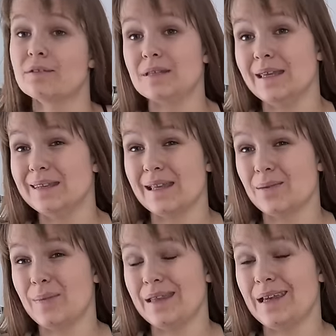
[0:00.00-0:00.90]
knit
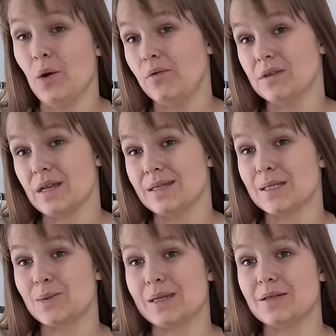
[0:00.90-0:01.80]
that many oversized
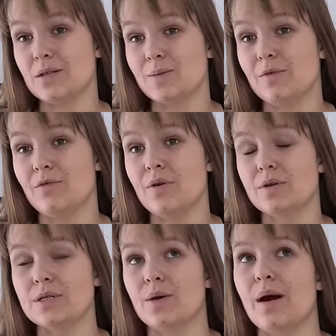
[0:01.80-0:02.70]
sweaters
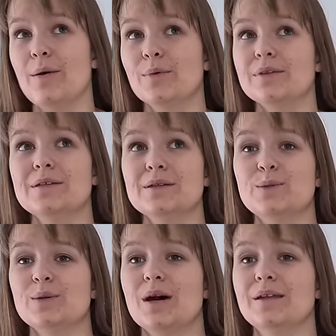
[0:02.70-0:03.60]
before, so I wanted
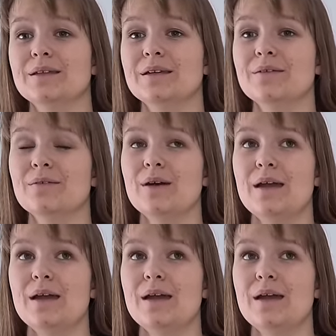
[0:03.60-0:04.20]
to kind of